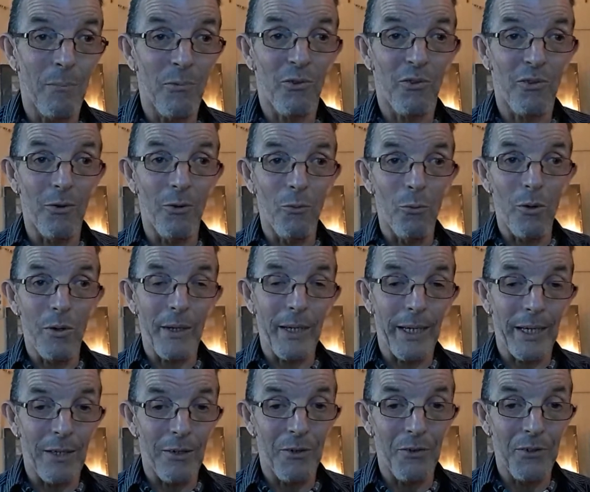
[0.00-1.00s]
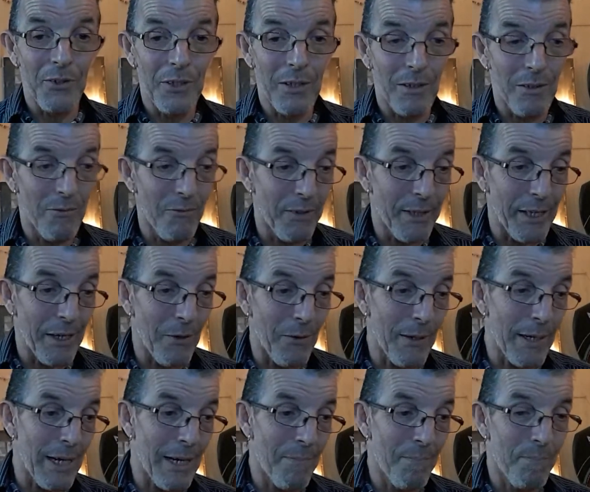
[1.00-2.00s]
still working on the video
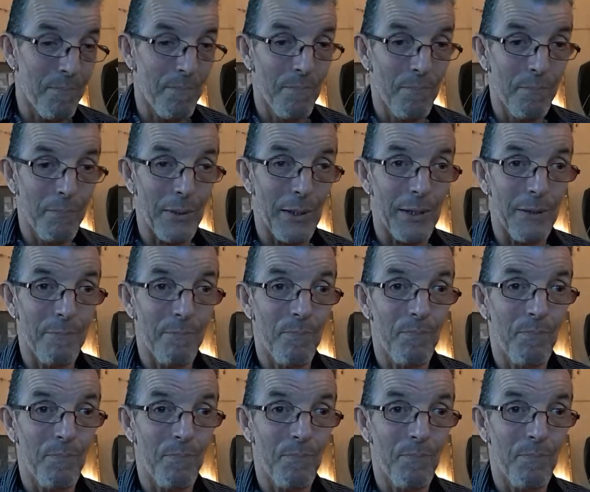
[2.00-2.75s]
cam, but